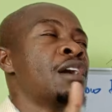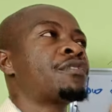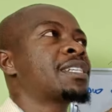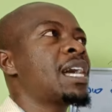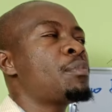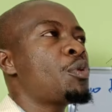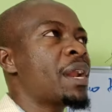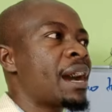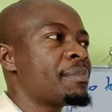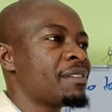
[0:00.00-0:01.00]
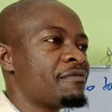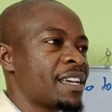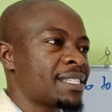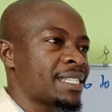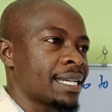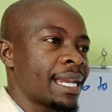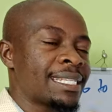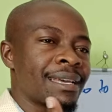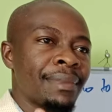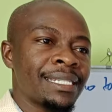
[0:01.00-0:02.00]
For example, when I'm investing,
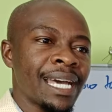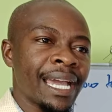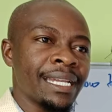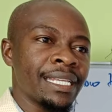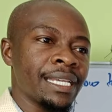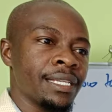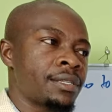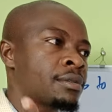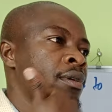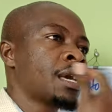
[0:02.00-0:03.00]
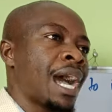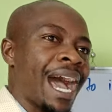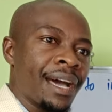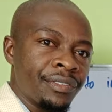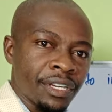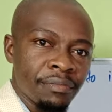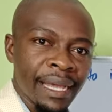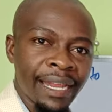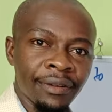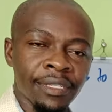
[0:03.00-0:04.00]
let's say my target is 100
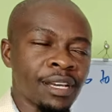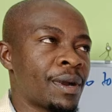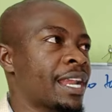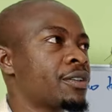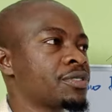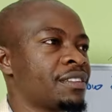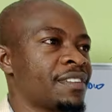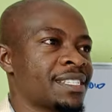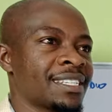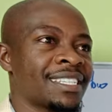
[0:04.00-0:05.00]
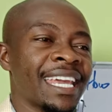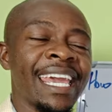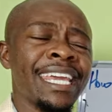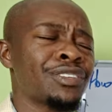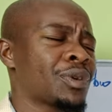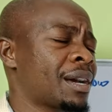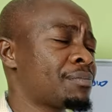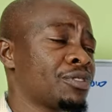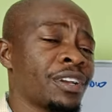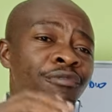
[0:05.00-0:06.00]
million. Someone else investing saying, hey, guess what?
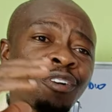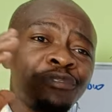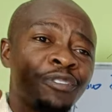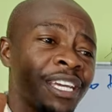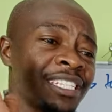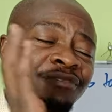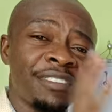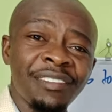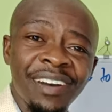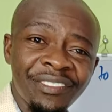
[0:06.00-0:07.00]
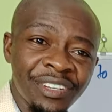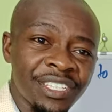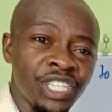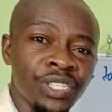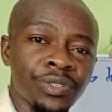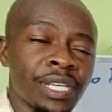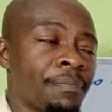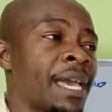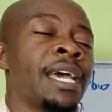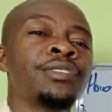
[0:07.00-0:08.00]
I'm looking forward to getting 500 G's or
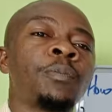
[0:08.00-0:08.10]
something.